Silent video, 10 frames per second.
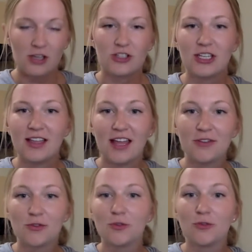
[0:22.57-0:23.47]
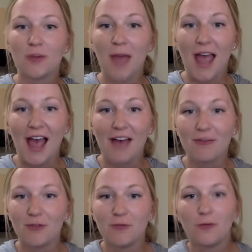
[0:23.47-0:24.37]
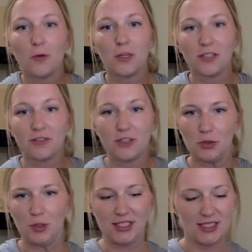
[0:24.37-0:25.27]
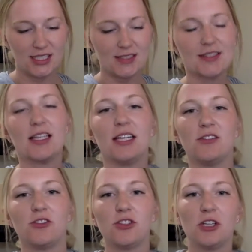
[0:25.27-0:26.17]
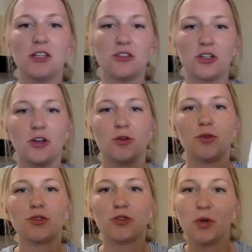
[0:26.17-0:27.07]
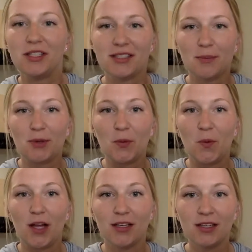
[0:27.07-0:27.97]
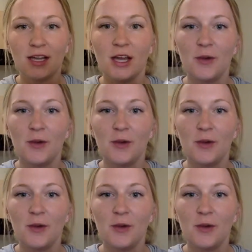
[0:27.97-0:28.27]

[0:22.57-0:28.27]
She then drew from a hat from 4 different choices, and she chose choice number 1,